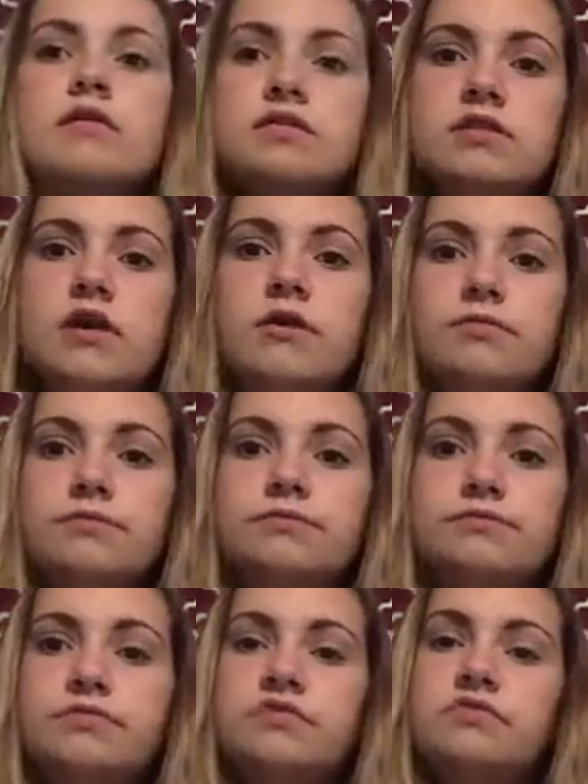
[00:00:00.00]
So,
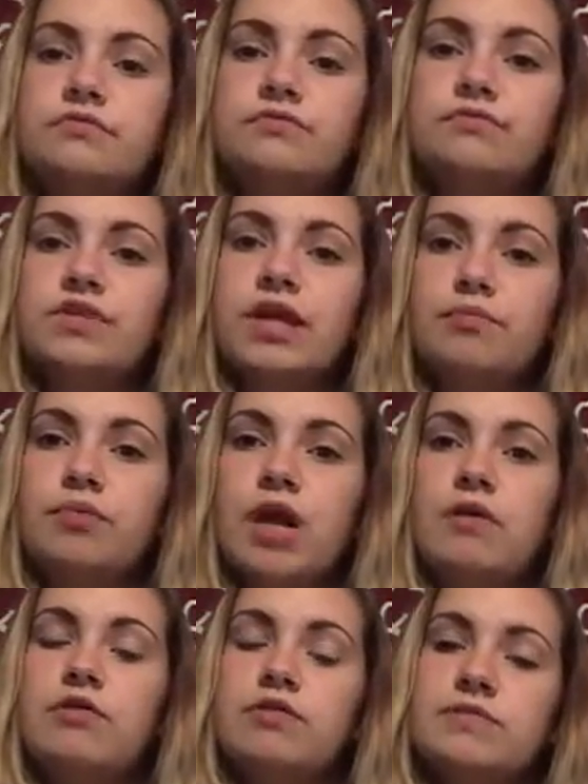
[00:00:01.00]

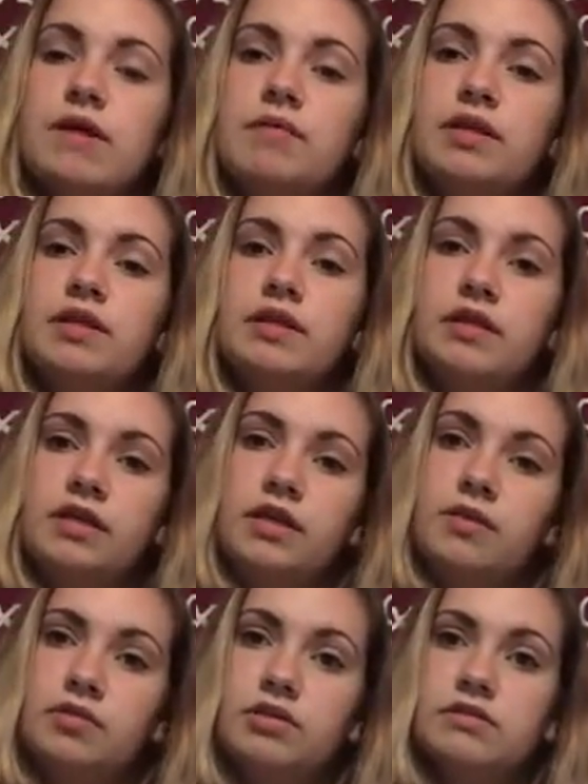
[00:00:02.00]
it was probably the
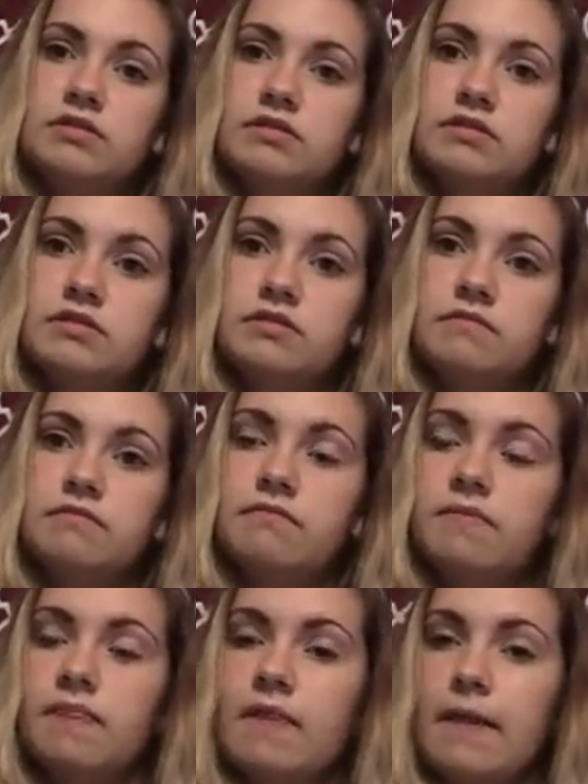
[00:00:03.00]
neighbors.
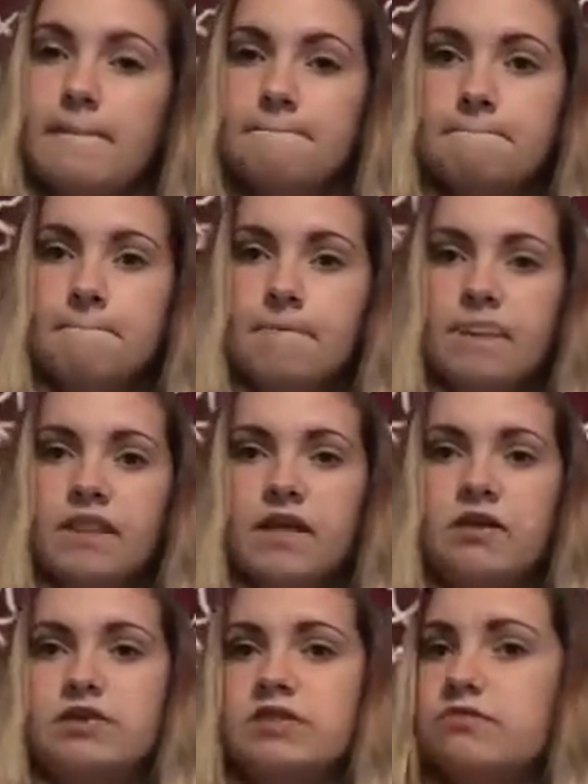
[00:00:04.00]

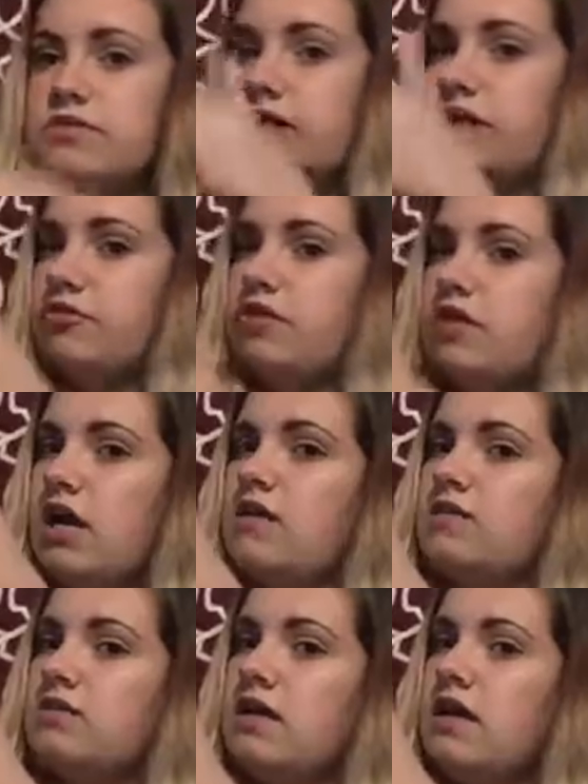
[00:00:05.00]
Because it was, like, a trailer
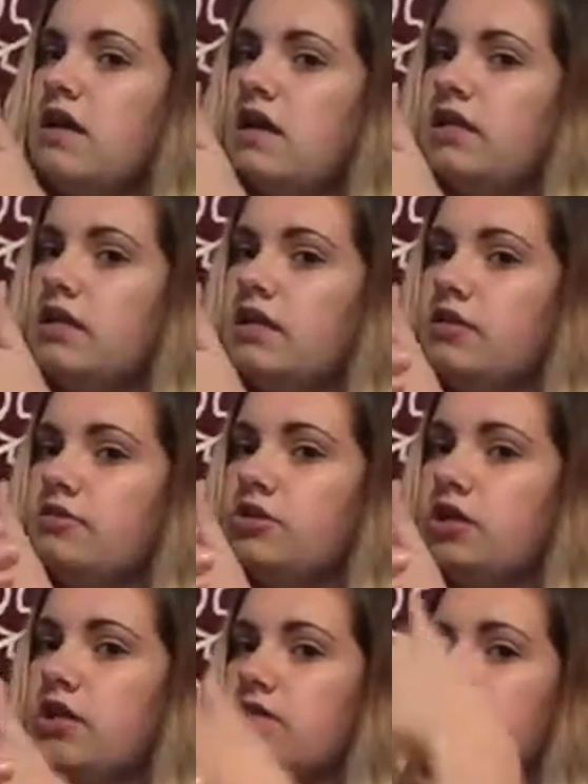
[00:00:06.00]
house, and then another
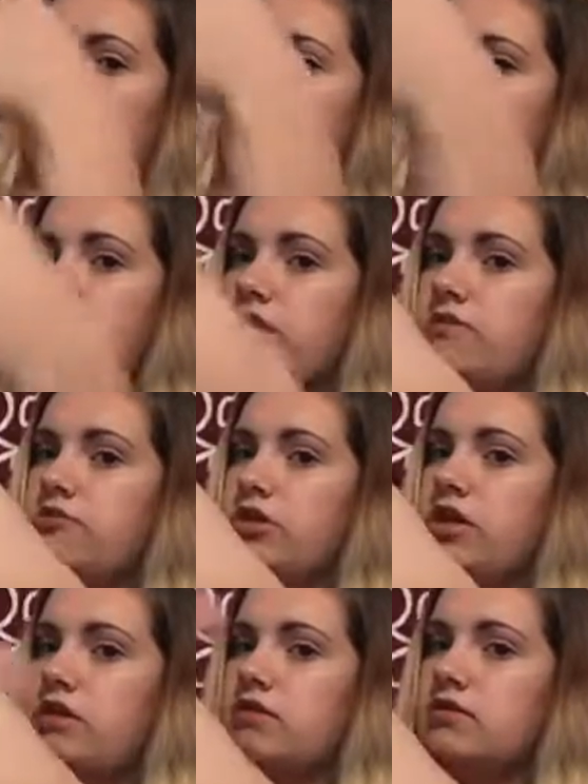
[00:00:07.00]
trailer house, and then another
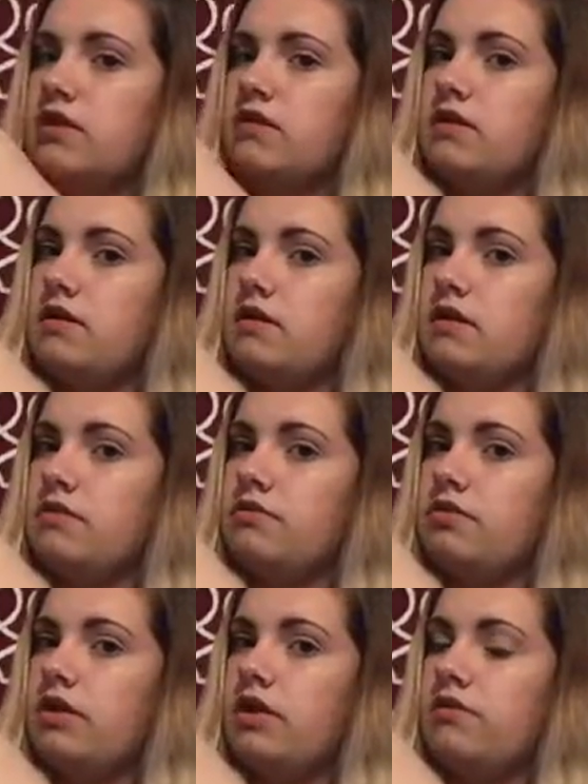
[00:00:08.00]
trailer house, and then another
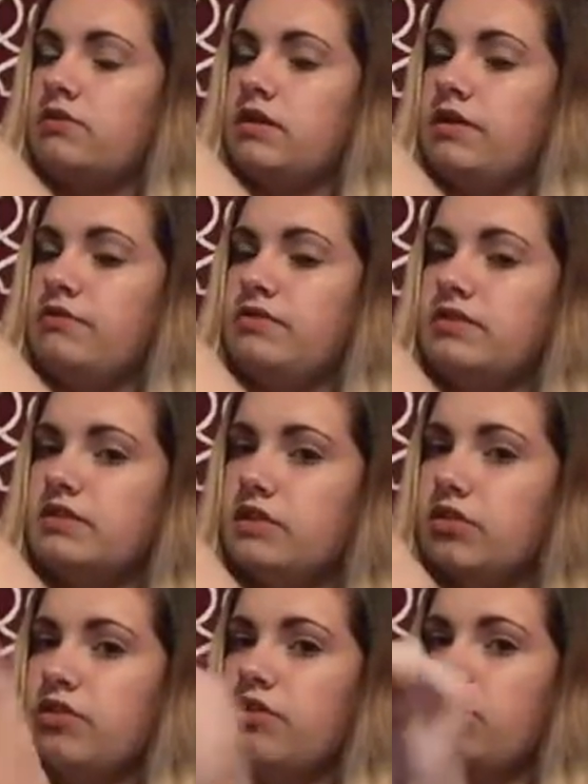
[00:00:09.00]
trailer house. It was the
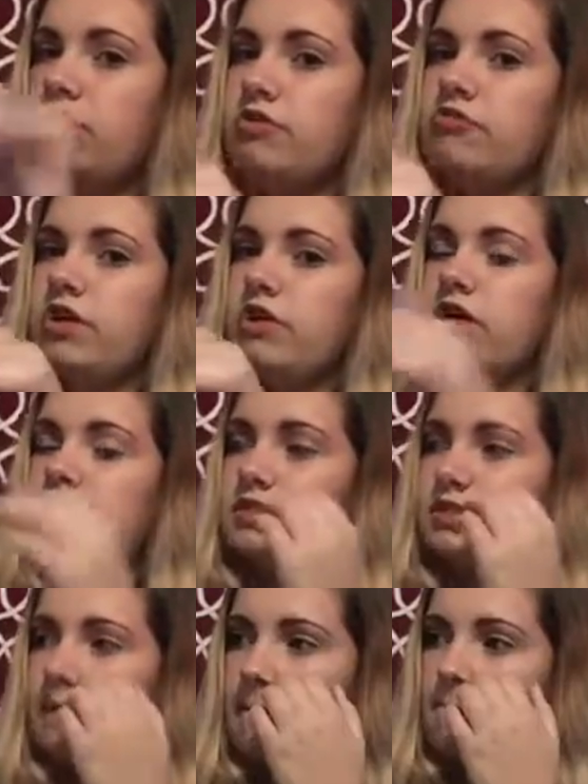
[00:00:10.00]
third trailer
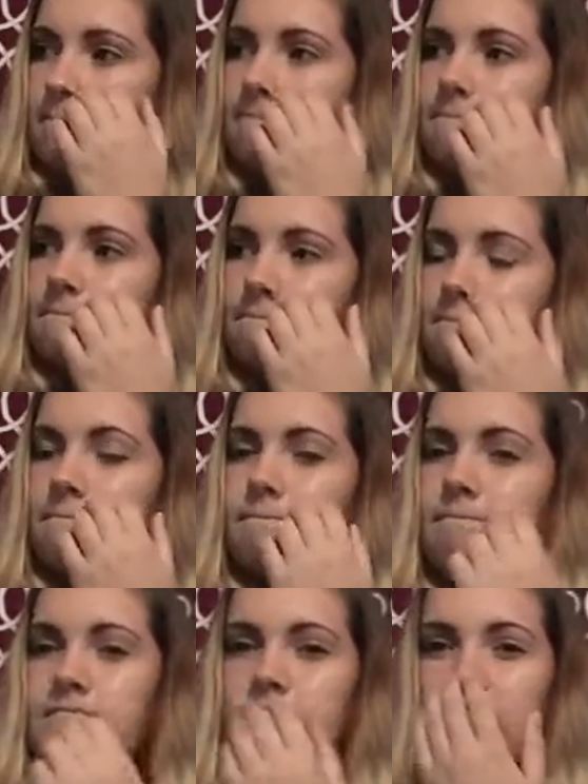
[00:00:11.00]
house.
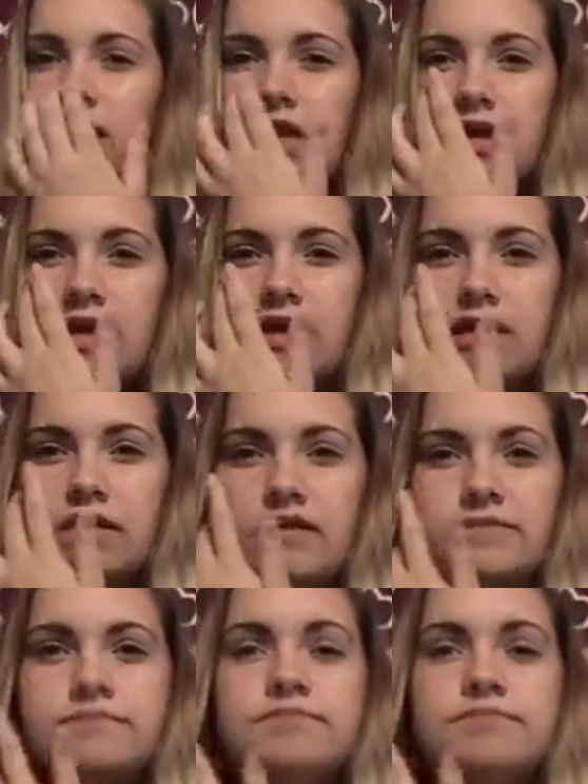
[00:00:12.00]
And